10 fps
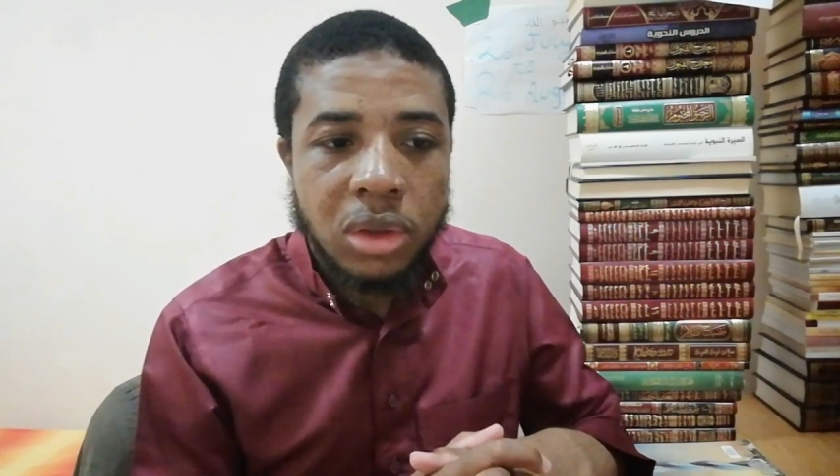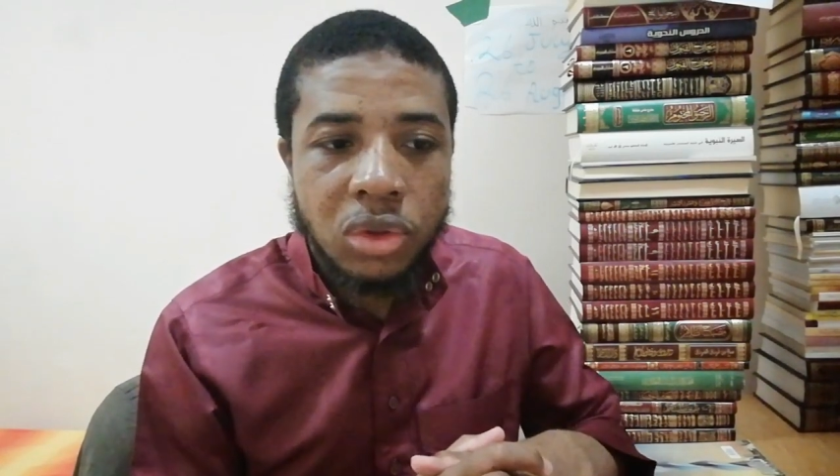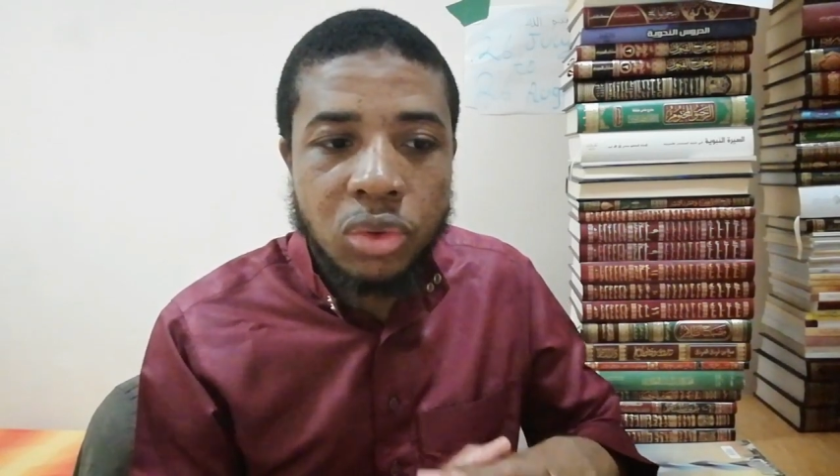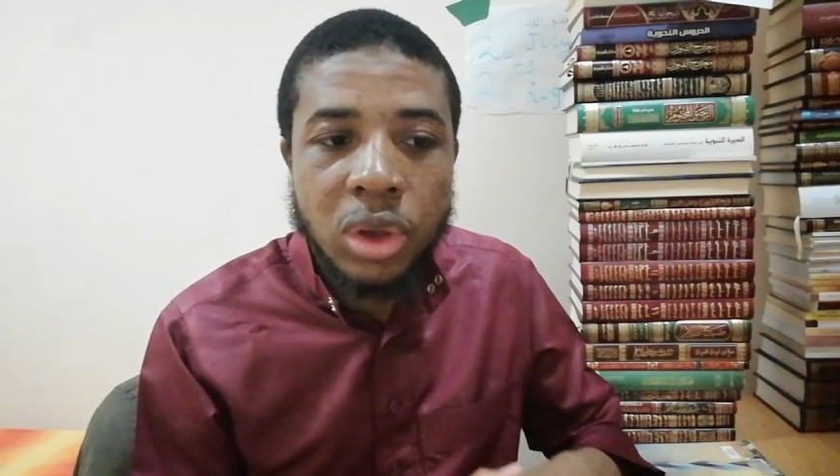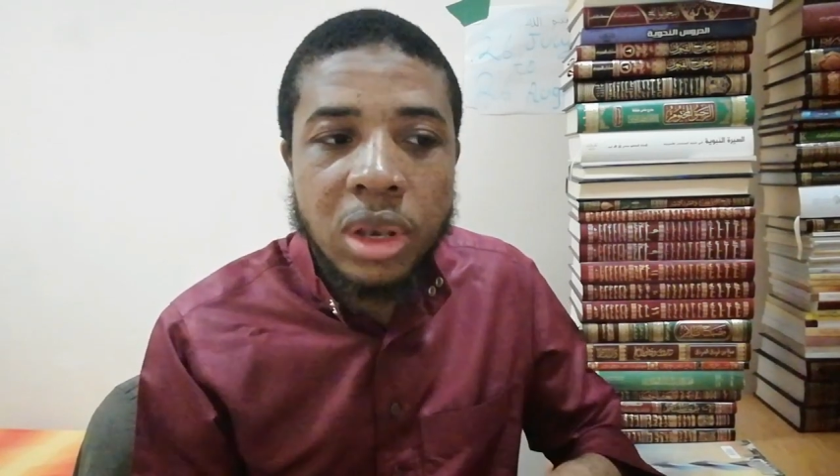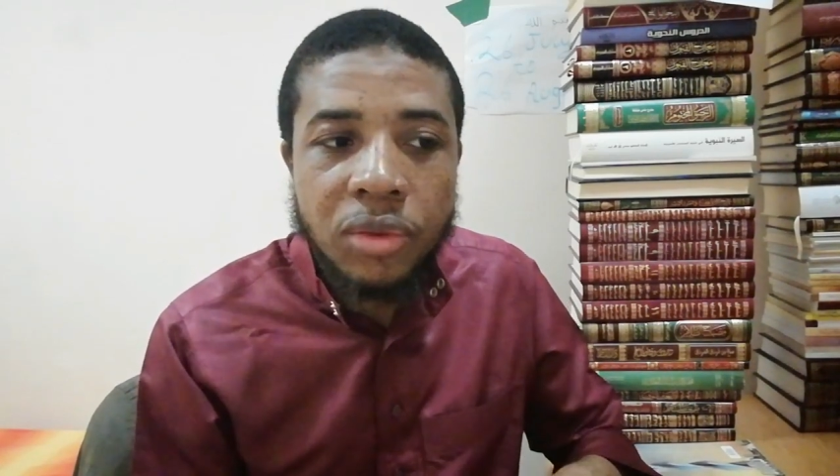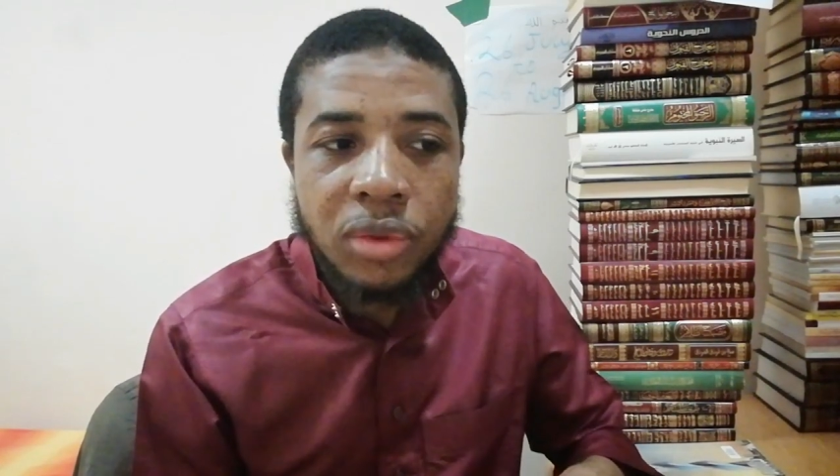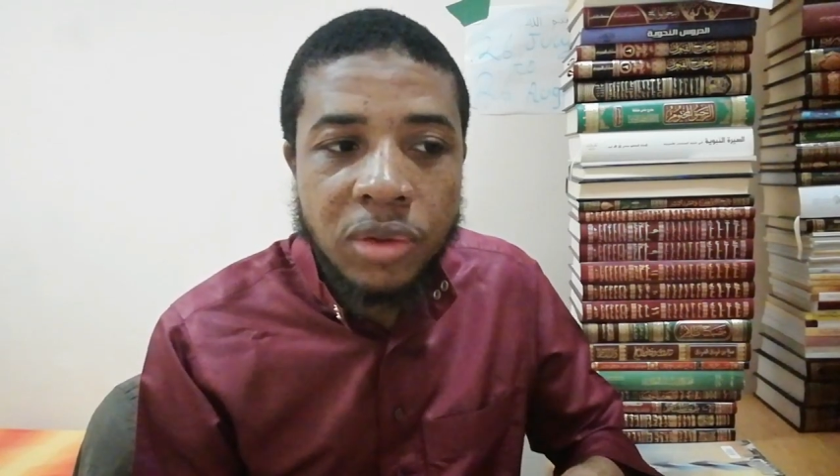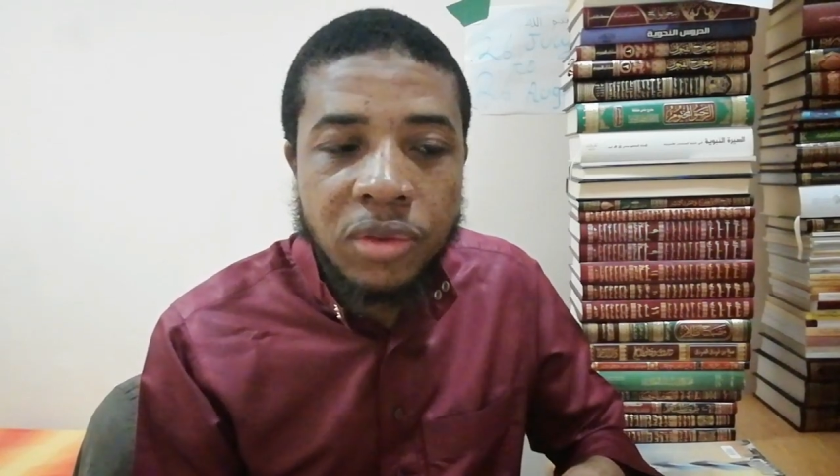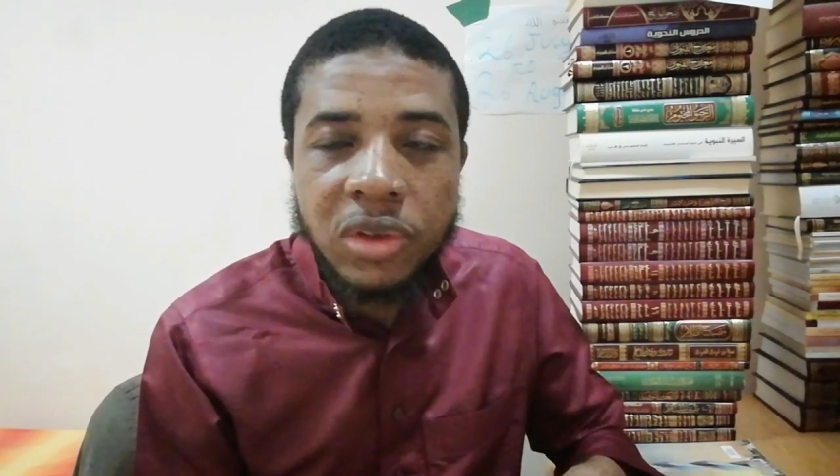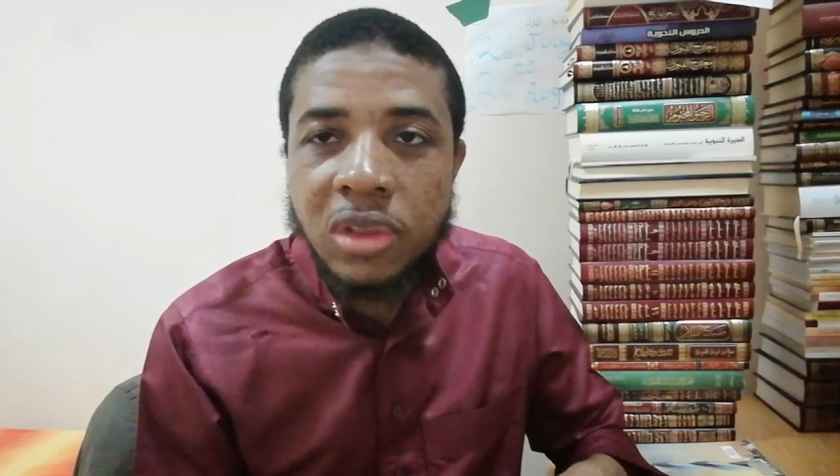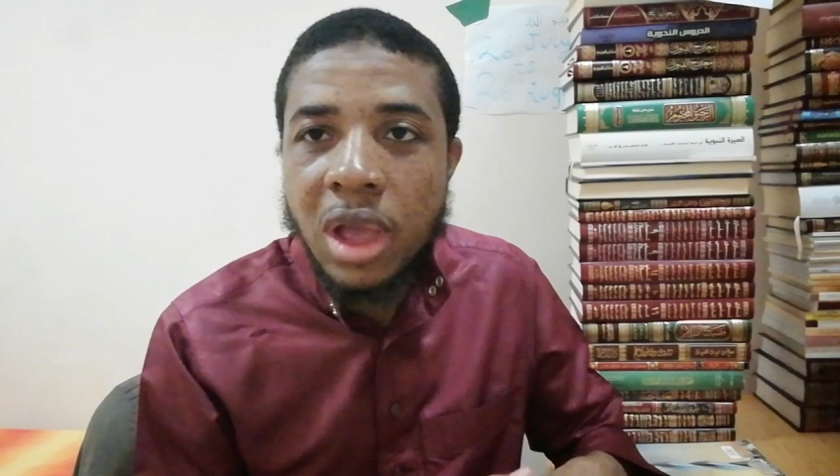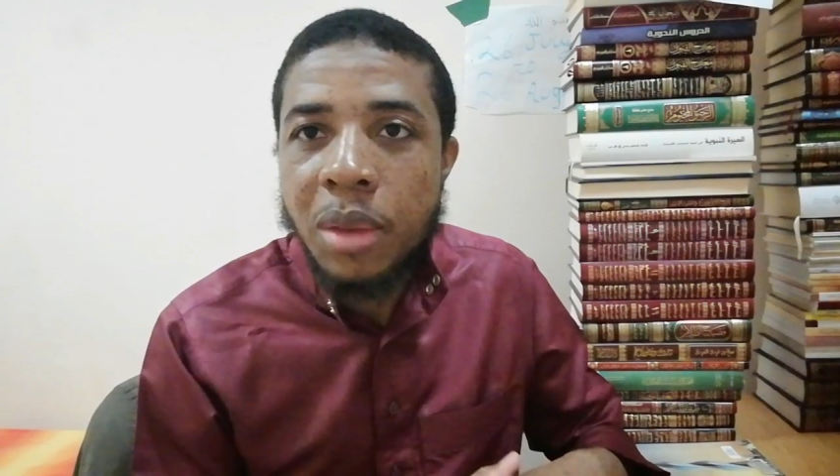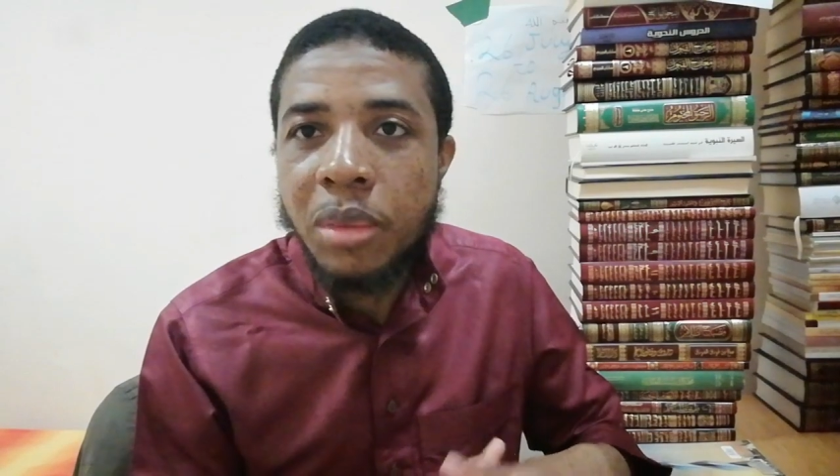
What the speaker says: joining for the first time,